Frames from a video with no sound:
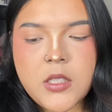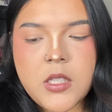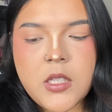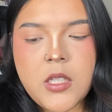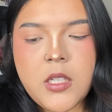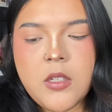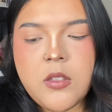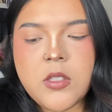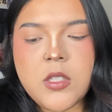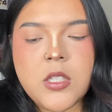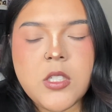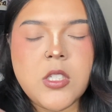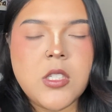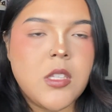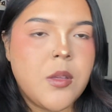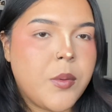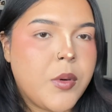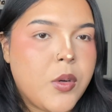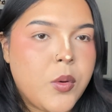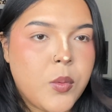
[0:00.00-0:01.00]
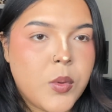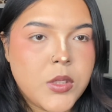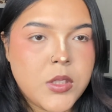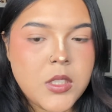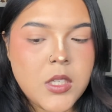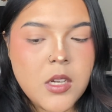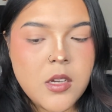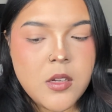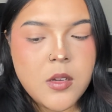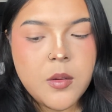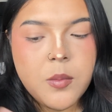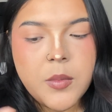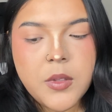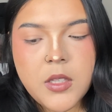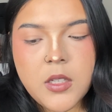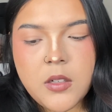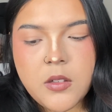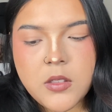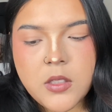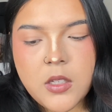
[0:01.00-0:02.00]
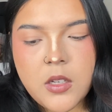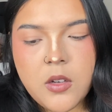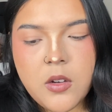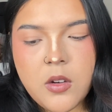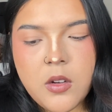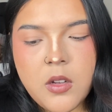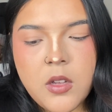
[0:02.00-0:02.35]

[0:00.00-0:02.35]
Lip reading: And then he was like, just let me know when to come. And then I was like,